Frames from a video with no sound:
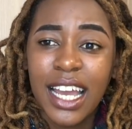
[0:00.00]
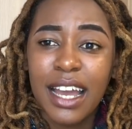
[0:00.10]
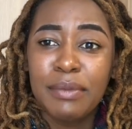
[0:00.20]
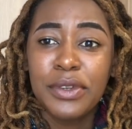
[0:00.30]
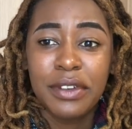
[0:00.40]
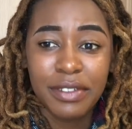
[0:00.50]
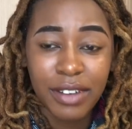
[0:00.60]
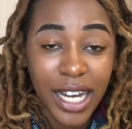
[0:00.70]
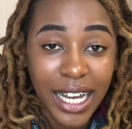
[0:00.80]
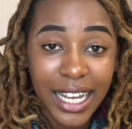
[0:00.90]
I'm doing
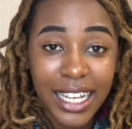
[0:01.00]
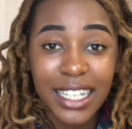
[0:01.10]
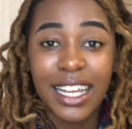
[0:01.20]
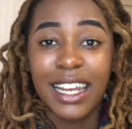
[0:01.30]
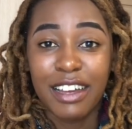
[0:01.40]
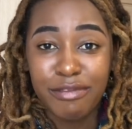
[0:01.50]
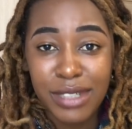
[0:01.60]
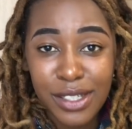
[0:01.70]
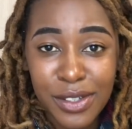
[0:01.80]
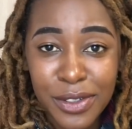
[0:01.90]
fine. I love
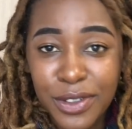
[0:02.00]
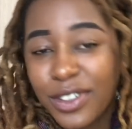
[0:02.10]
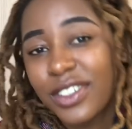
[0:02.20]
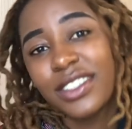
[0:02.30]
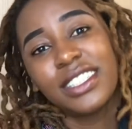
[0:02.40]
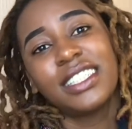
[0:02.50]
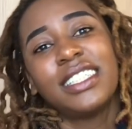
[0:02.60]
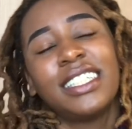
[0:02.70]
my schools.